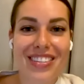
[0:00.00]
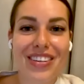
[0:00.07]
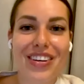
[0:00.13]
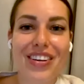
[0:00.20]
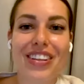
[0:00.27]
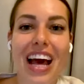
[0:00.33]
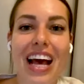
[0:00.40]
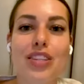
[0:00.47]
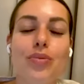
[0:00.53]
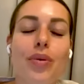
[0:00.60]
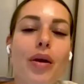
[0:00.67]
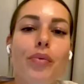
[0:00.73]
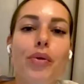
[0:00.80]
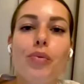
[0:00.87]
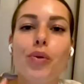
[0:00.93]
So
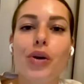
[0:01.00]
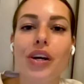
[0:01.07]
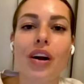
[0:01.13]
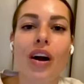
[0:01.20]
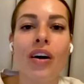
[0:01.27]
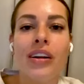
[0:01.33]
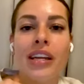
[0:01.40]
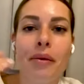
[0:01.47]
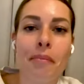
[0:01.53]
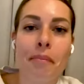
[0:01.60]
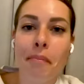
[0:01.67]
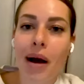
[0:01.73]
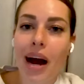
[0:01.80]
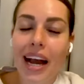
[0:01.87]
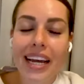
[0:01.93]
that's why we work on a
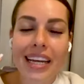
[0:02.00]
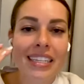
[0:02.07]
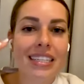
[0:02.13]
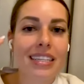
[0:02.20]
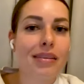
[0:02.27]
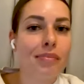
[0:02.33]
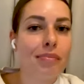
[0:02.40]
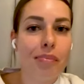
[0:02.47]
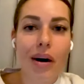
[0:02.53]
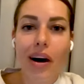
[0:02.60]
mind,